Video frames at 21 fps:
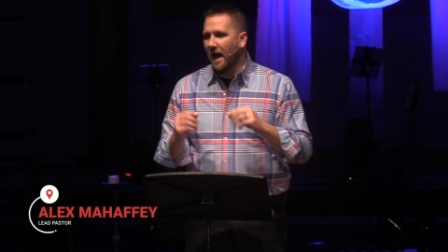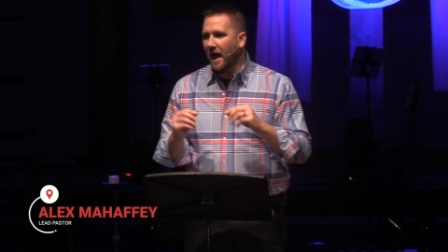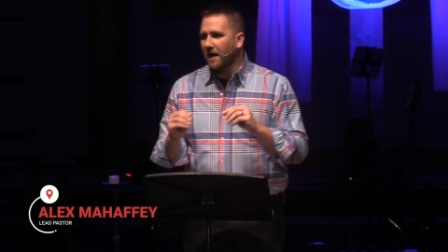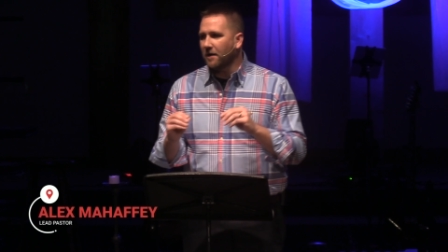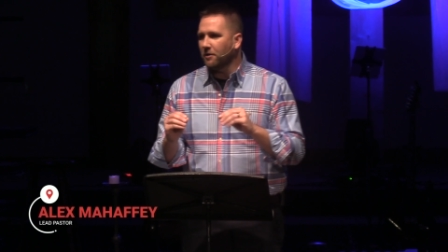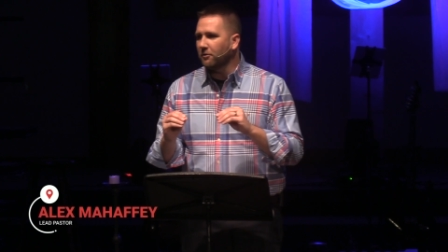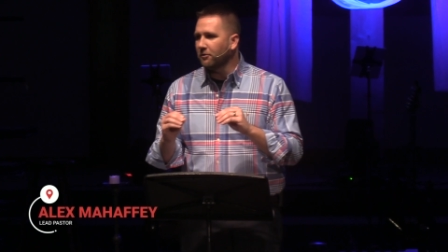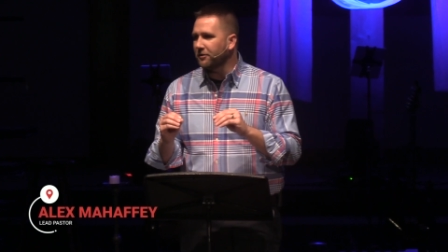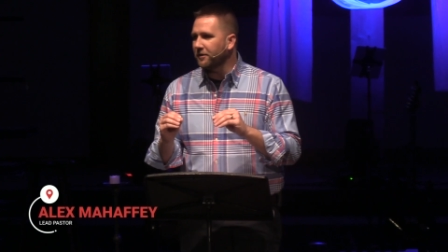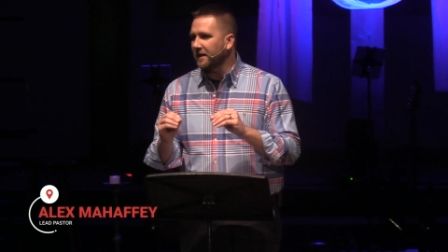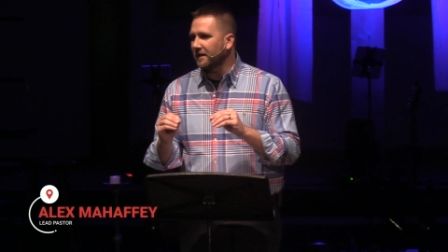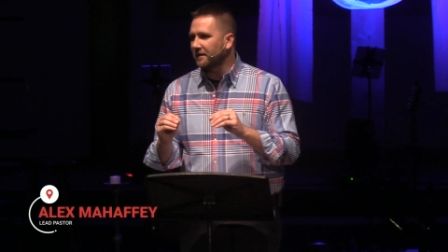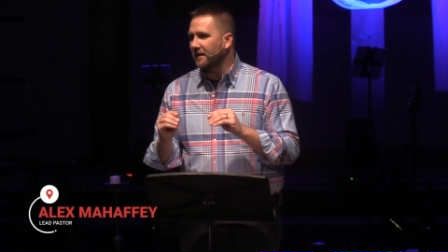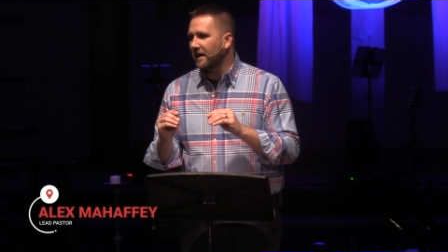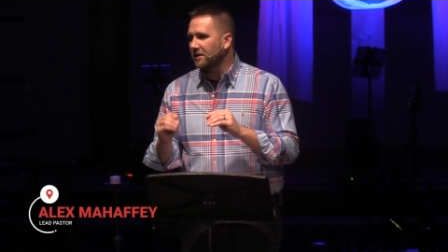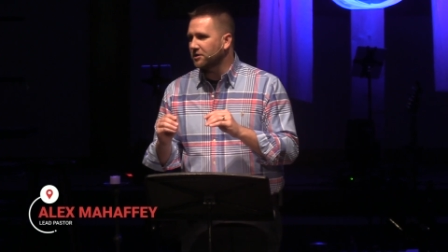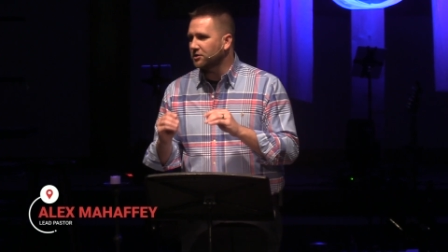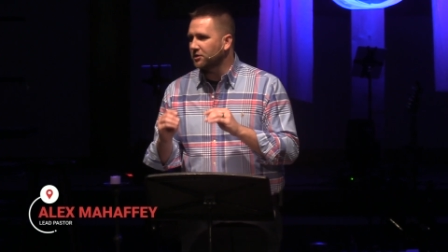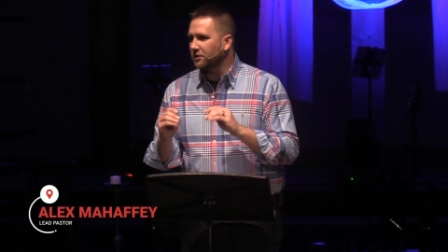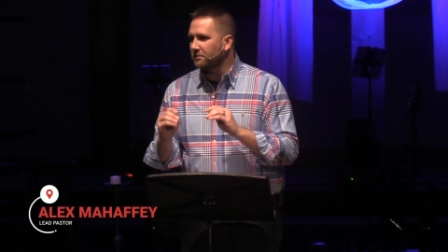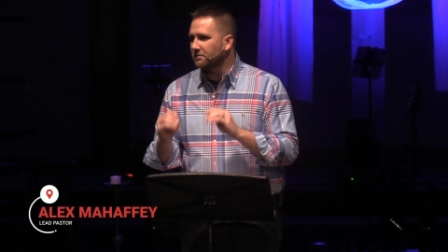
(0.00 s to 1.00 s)
I don't think
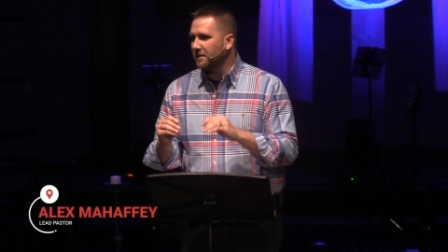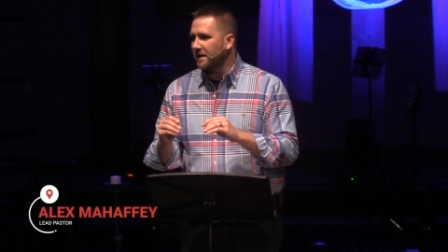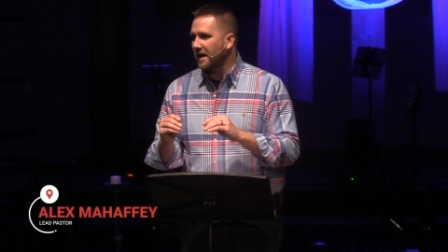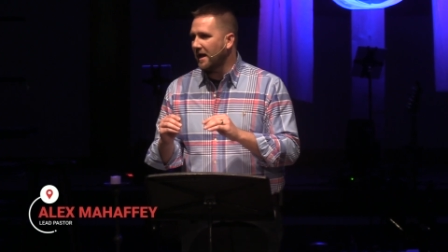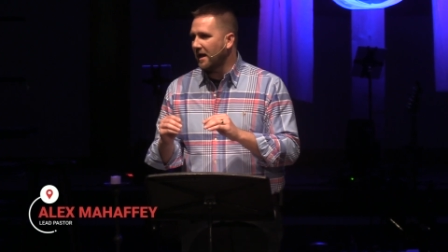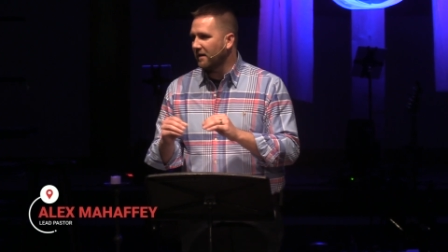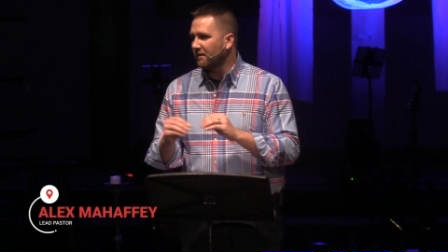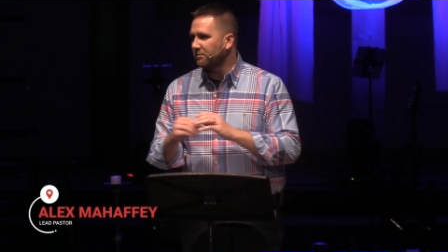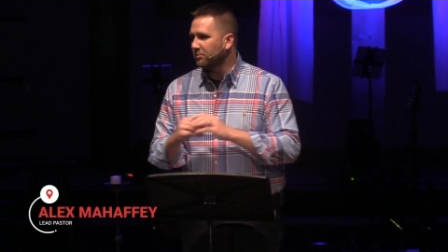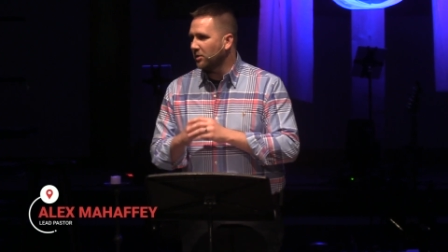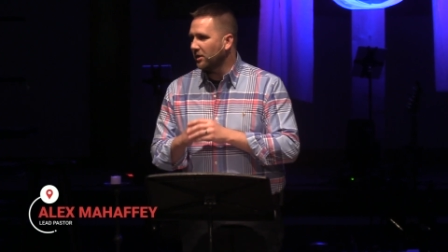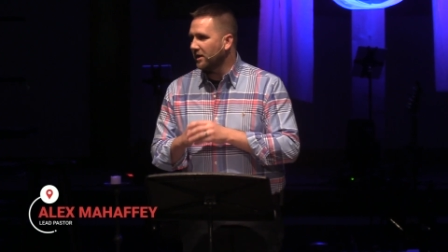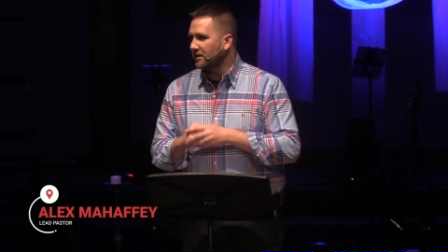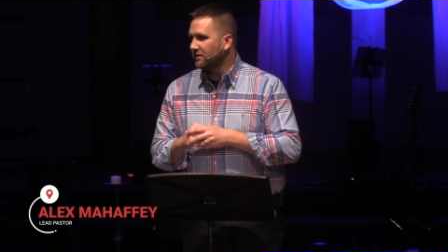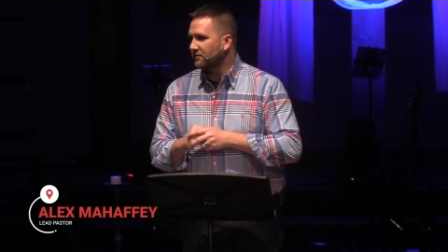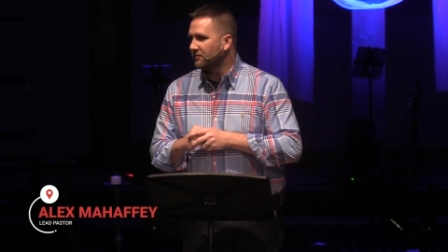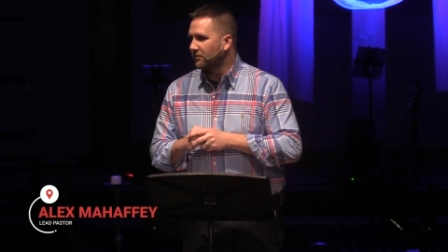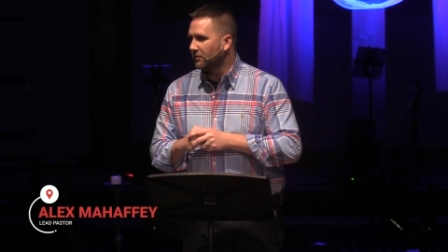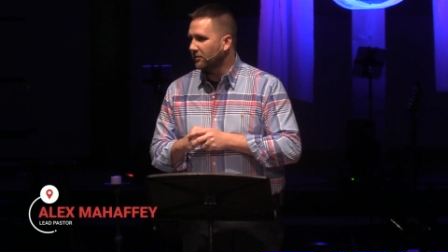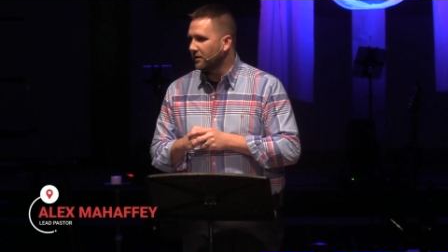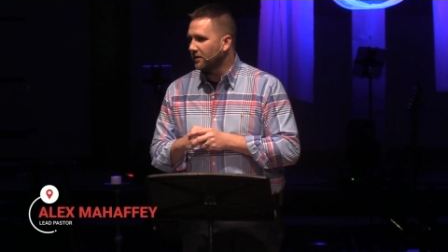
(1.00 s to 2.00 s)
that should be out of place
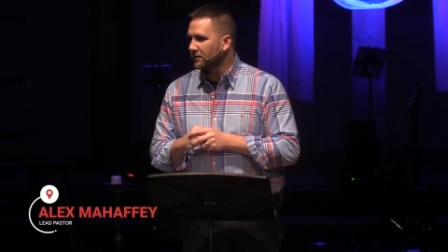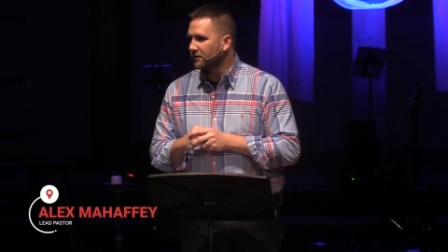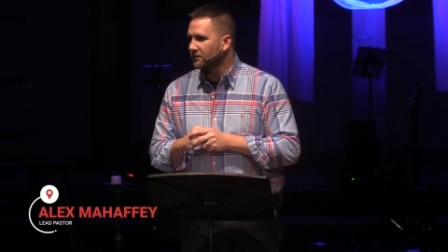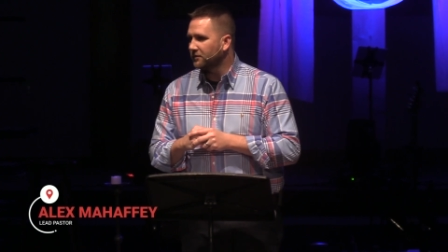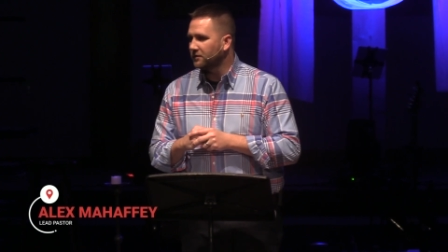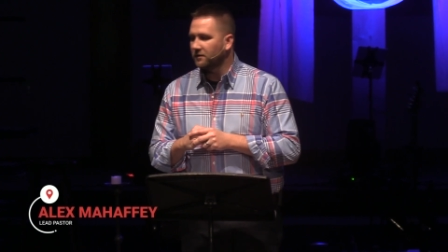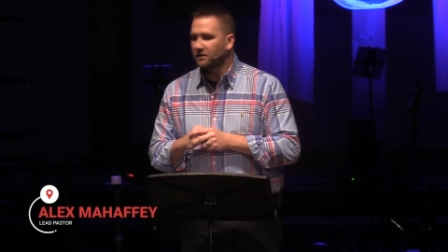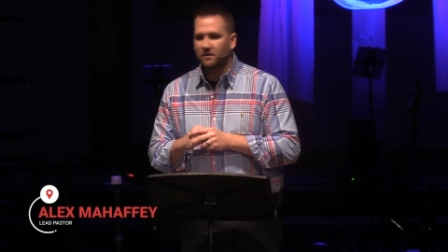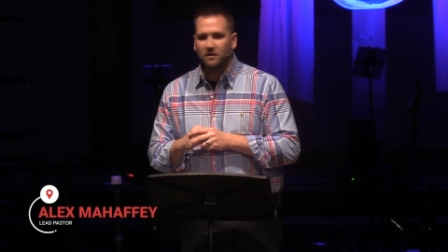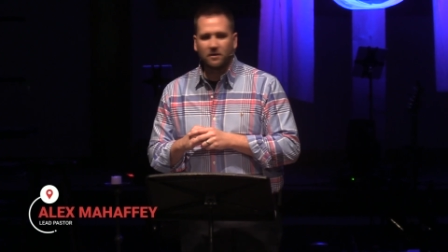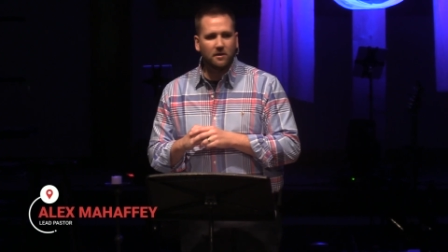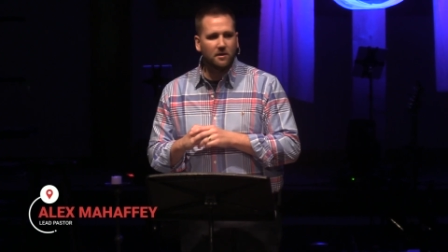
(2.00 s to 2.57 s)
for us.